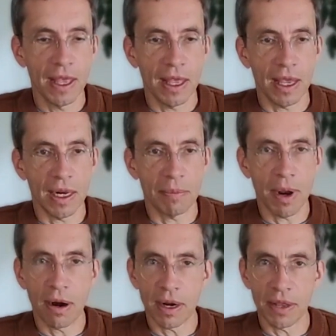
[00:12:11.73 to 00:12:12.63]
In
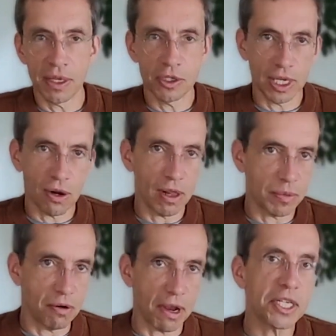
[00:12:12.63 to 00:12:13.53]
America, they usually call them
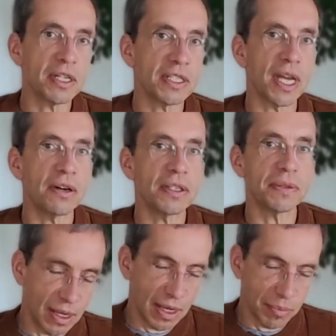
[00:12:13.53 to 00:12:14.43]
correctional centers.
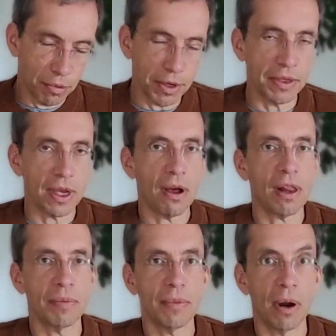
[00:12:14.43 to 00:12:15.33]
In Britain, they call
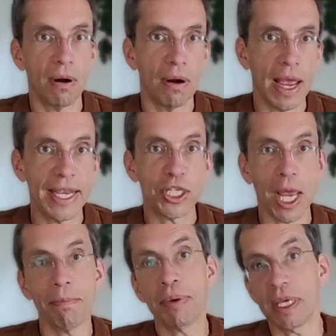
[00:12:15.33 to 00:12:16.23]
them
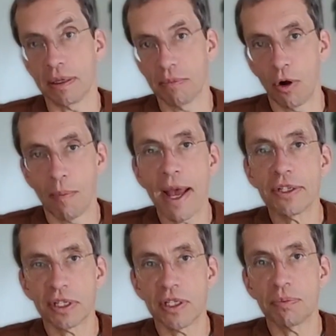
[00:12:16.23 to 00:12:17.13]
HMP, Her
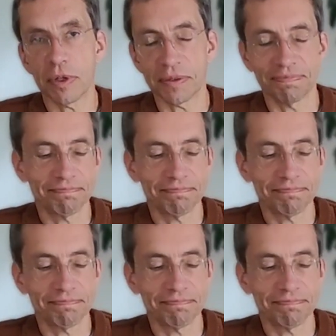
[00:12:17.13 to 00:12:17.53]
Majesty's Prison.